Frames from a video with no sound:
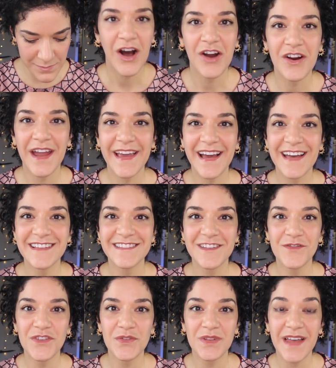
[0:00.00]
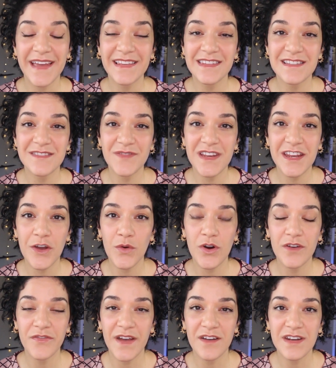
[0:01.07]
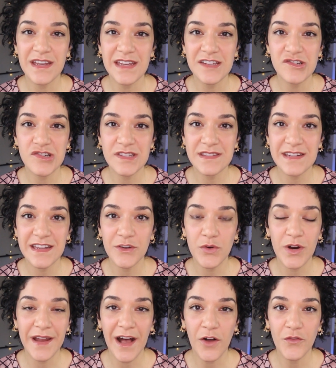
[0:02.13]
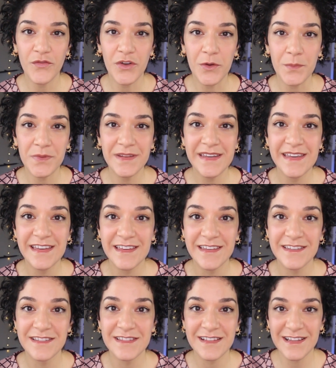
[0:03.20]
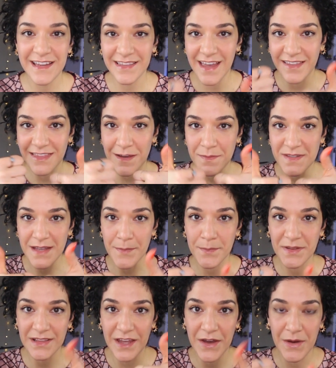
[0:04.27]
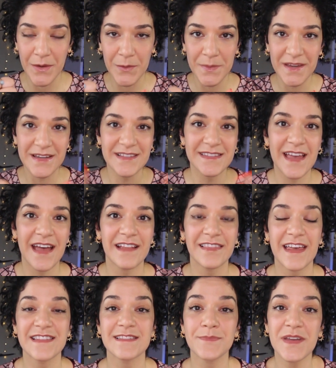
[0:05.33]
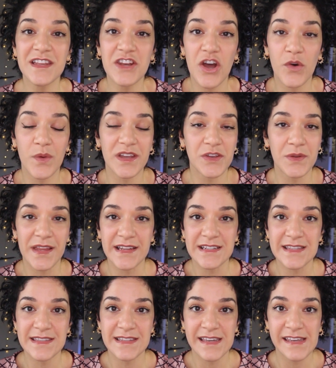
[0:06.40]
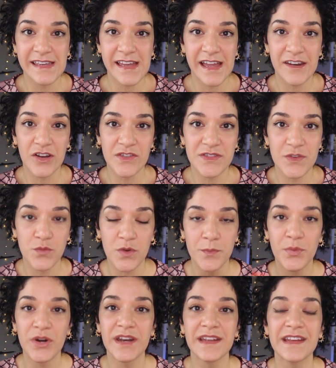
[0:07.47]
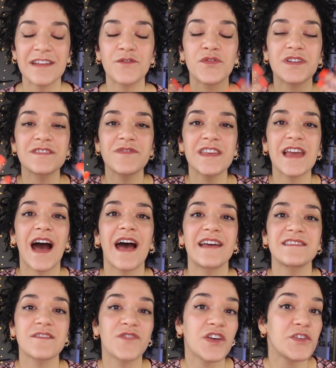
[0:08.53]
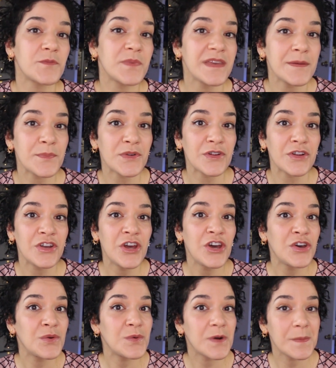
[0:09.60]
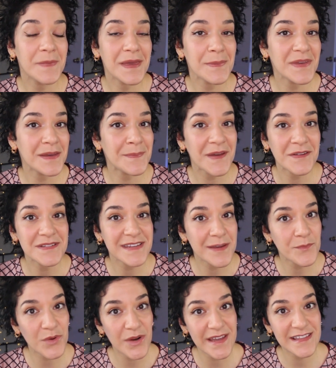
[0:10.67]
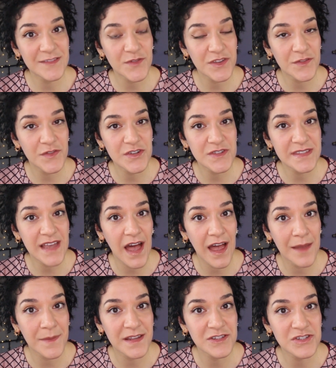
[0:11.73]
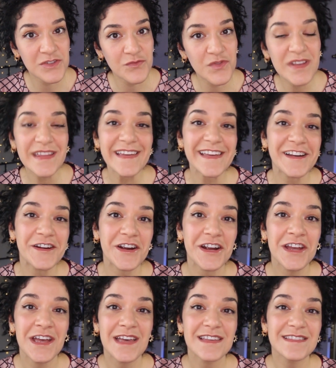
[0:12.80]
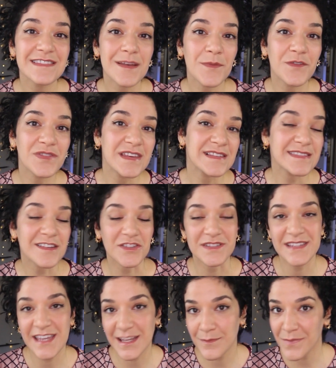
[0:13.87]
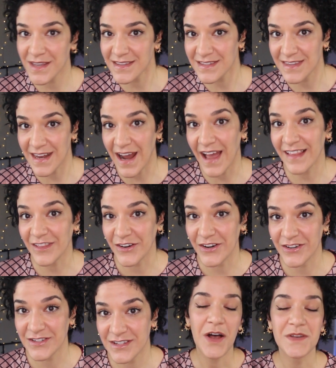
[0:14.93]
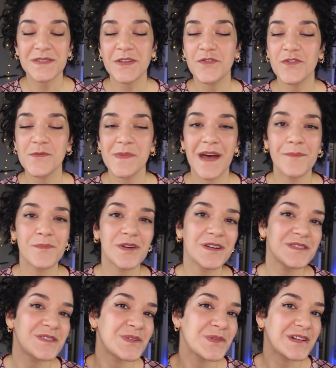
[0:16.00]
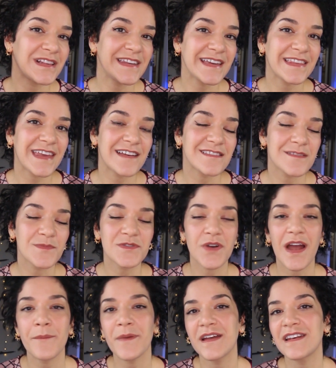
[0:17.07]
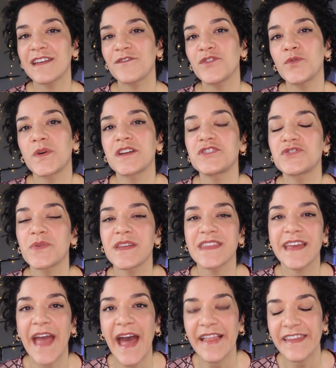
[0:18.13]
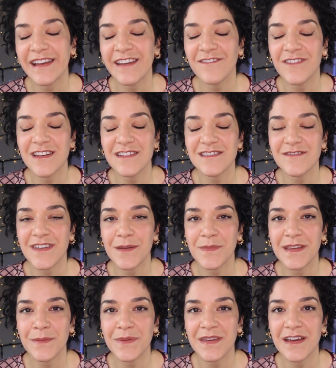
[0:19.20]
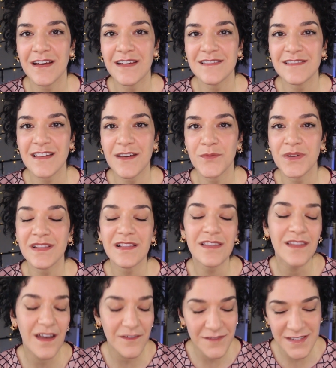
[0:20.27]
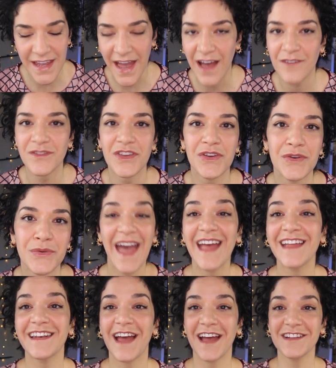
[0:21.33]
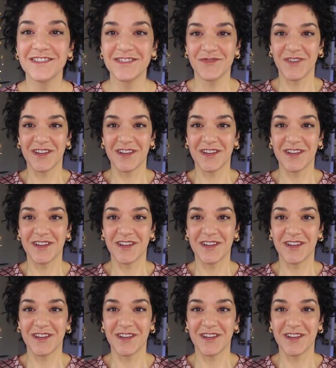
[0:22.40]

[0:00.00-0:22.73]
All right, guys, if you like this video or found it interesting or helpful, please click that thumbs up below, because that lets me know what you like to see, and also will put it in front of the eyes of other people who are maybe about to get braids for the first time and should really hear some of these little tidbits that I learned. Also, remember to click that subscribe button if you want to join the Cat Lady Fitness family, because I would love to have you. And I just